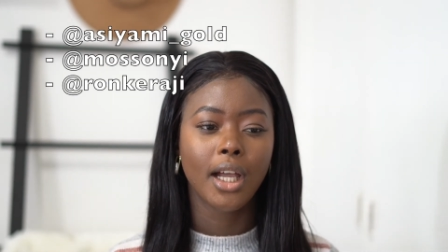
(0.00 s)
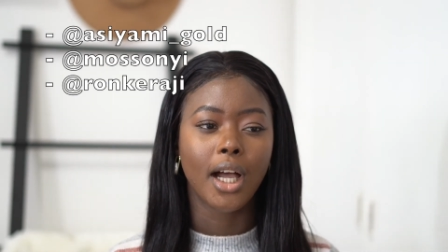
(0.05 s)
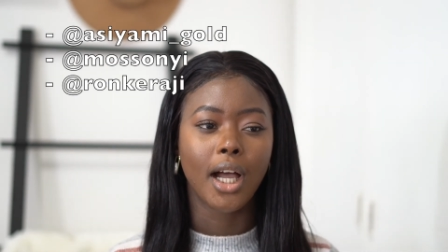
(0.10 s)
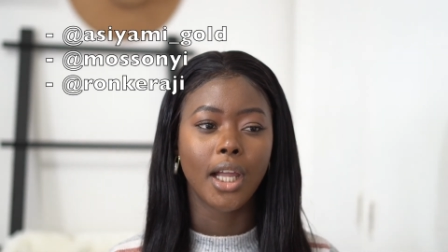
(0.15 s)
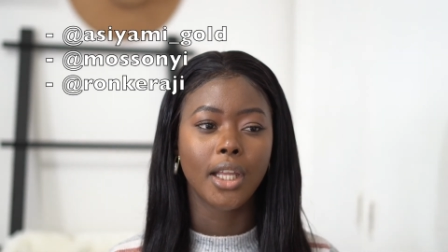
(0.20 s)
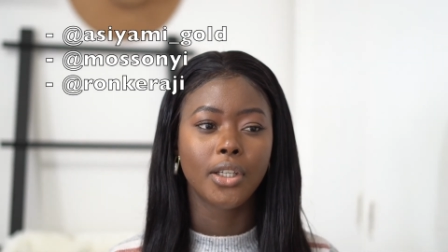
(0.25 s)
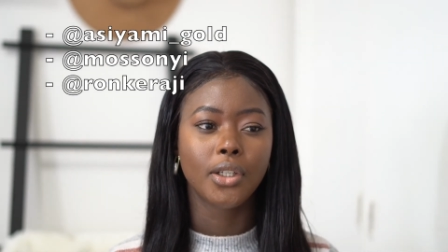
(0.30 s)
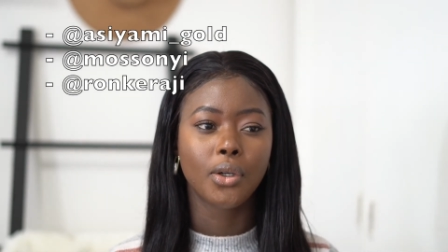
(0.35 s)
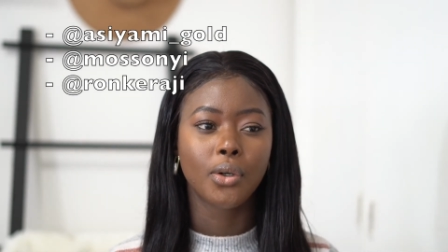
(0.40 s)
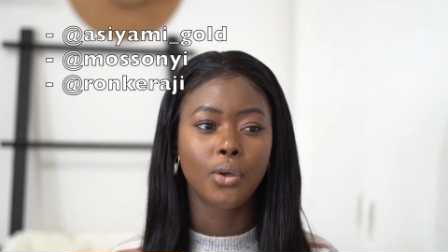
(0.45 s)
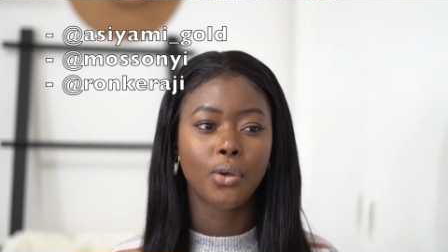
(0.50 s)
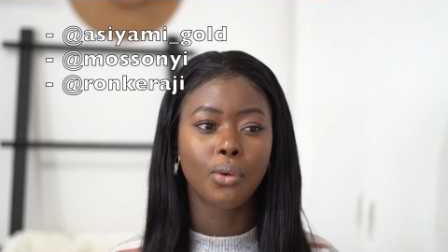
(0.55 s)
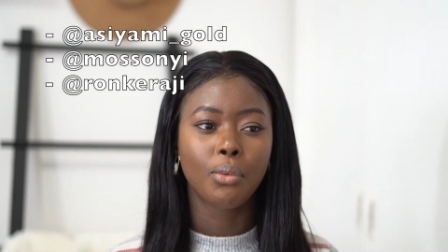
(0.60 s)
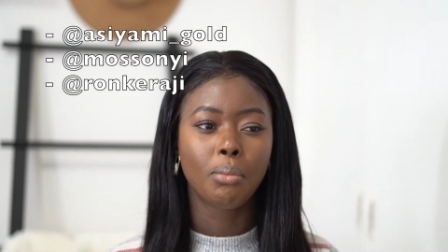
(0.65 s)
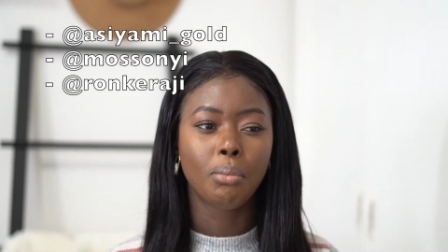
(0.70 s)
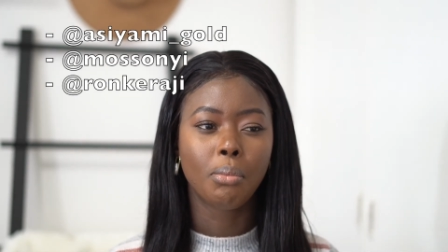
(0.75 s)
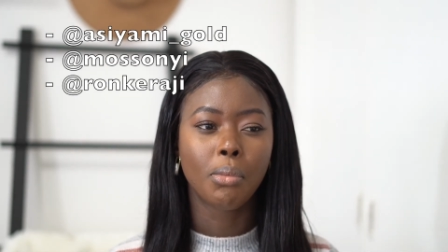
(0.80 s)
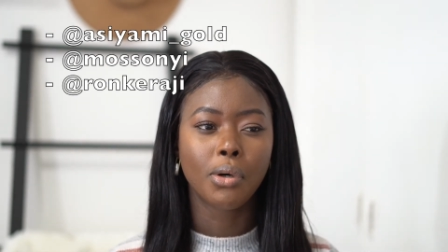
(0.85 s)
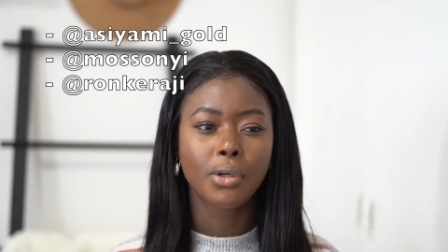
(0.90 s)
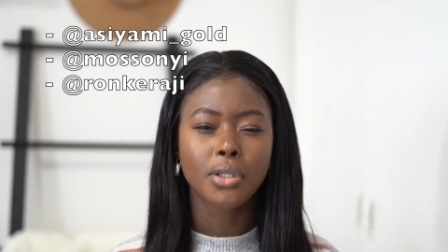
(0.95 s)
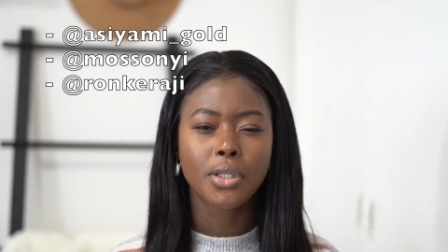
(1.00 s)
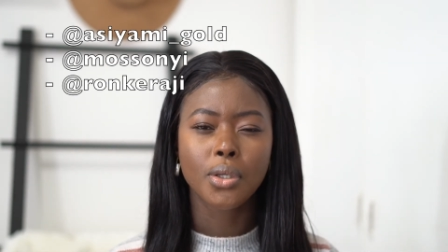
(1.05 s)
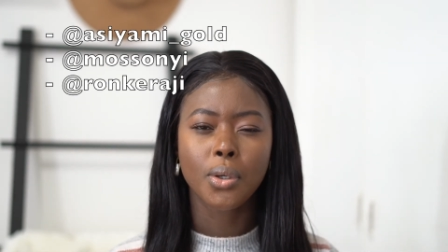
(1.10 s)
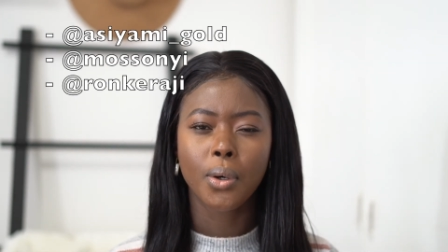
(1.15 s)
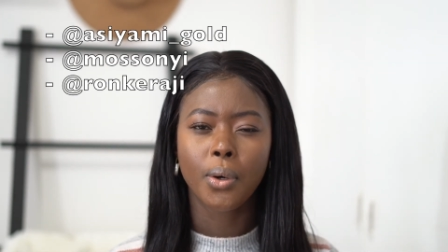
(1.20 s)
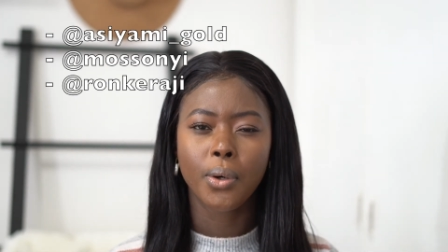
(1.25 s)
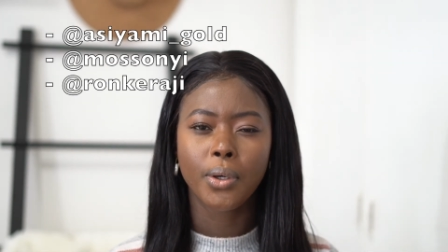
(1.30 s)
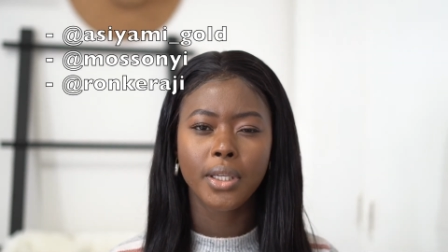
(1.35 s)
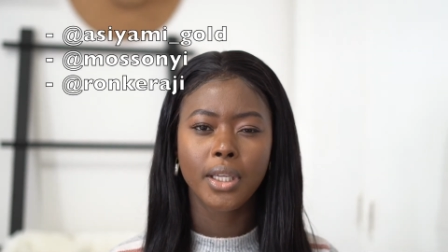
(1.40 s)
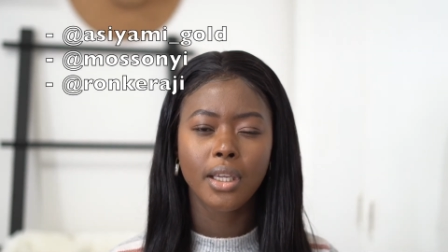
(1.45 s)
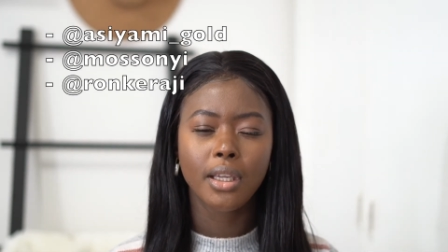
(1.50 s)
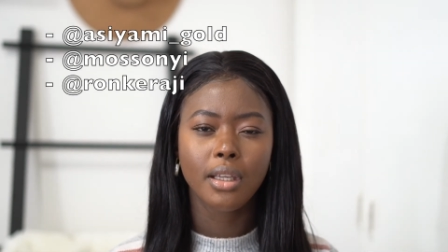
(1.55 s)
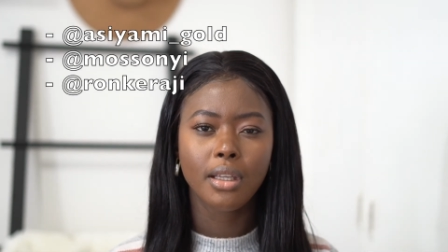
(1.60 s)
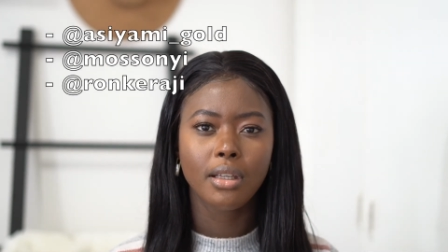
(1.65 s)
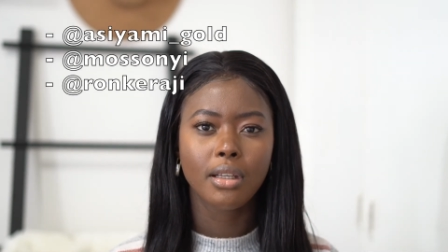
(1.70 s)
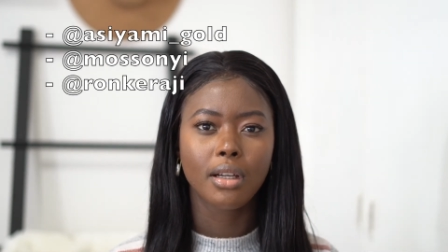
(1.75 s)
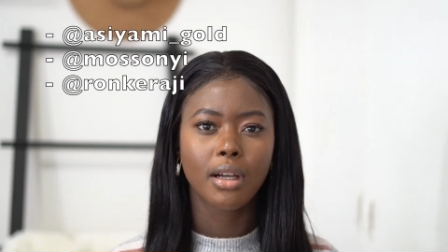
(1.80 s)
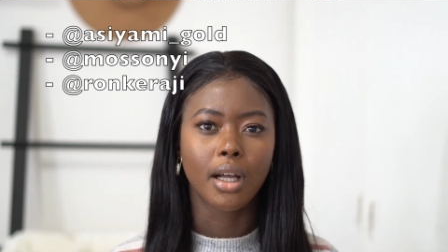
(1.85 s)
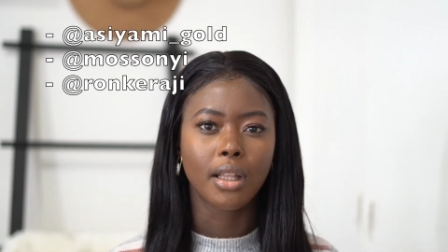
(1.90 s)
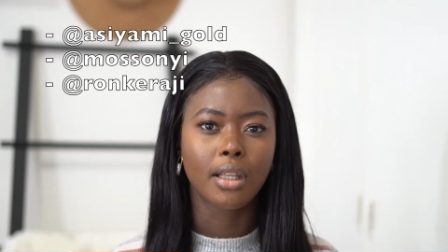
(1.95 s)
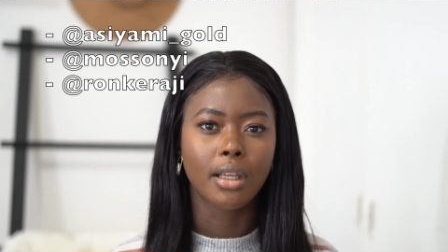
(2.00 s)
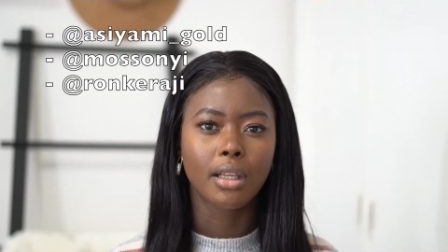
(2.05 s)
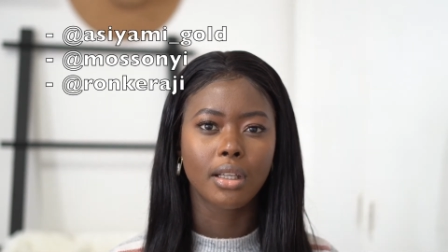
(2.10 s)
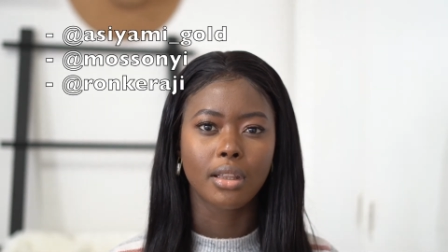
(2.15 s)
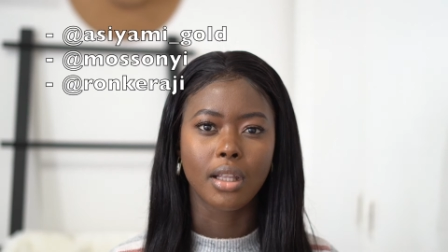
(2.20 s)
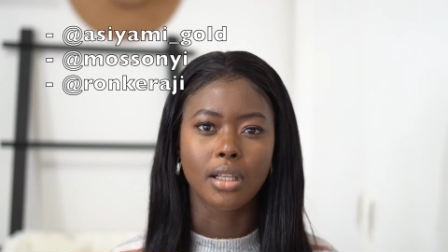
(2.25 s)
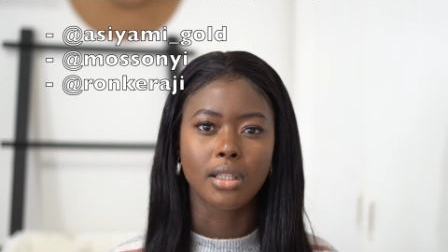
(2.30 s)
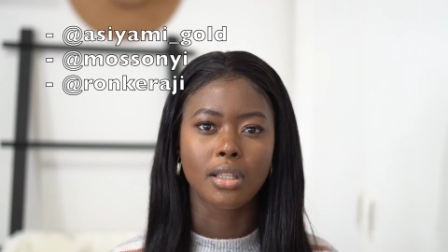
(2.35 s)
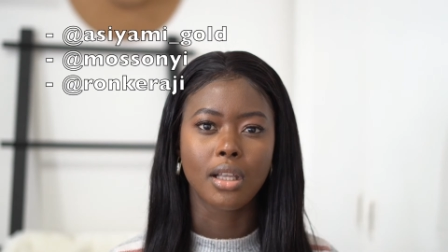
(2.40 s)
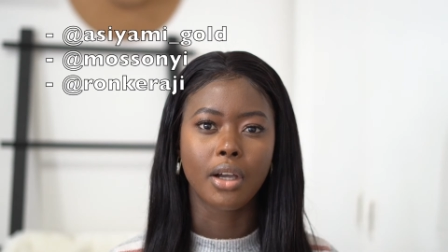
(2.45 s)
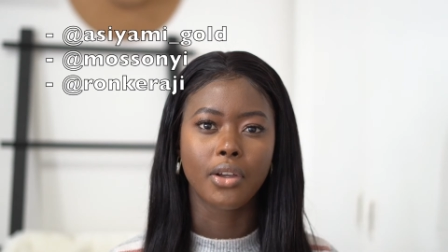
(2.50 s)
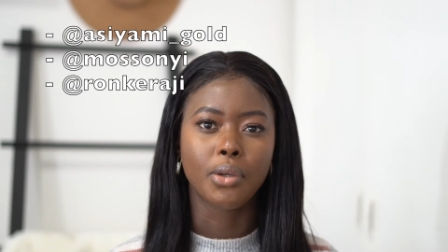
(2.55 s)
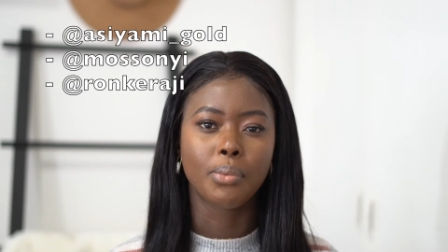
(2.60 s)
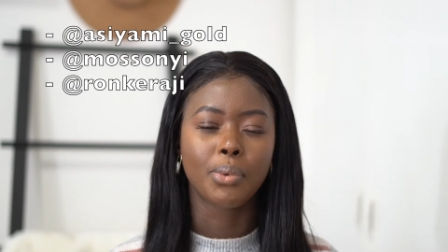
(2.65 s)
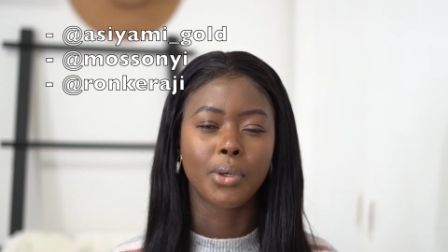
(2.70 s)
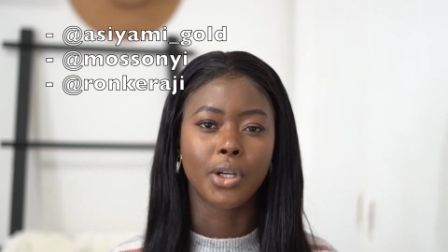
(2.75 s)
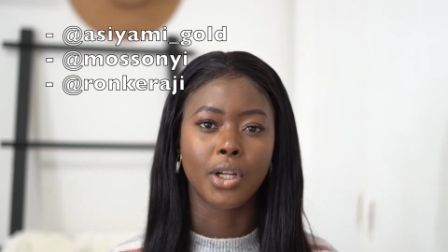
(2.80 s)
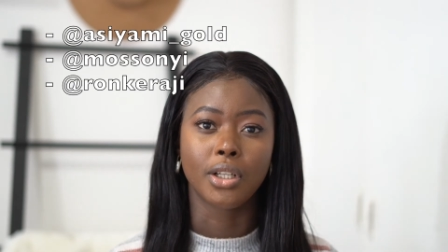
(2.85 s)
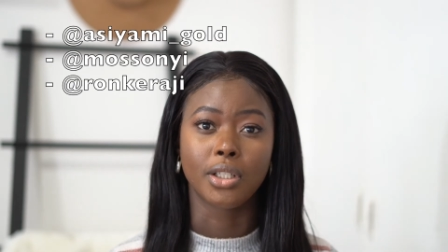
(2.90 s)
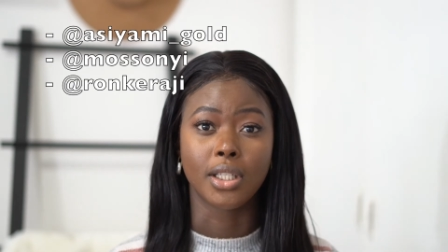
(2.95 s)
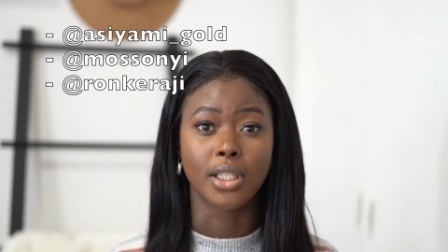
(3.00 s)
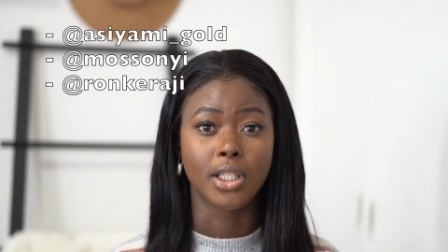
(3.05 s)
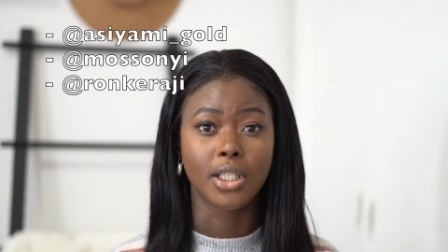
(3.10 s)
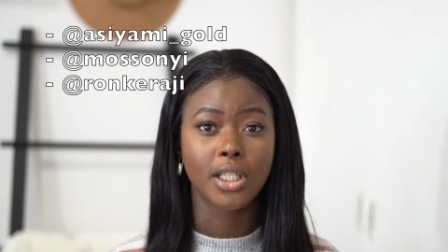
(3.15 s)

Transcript: I know Mos Onyi, I think that's how you pronounce it,